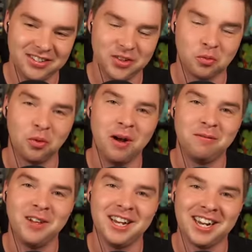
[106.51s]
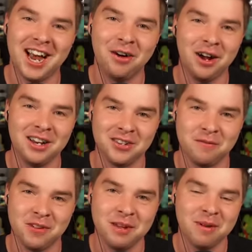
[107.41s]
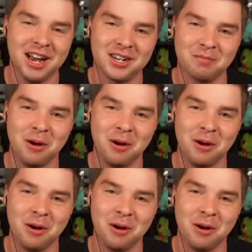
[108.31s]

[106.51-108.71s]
Does Rufflet count as a V max